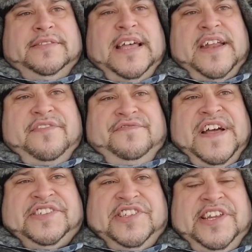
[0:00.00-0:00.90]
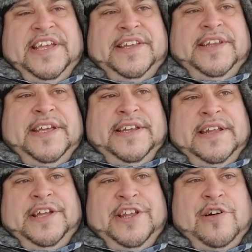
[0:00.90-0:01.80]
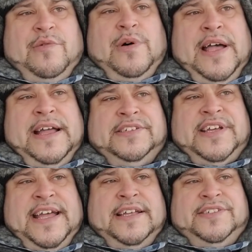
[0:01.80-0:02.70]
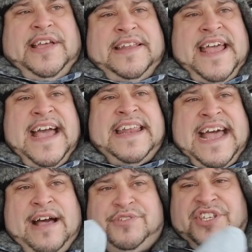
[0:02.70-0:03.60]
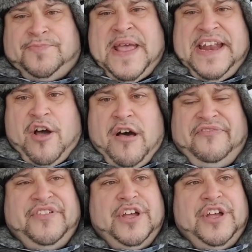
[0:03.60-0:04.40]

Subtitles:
that invested in it, and had houses paid off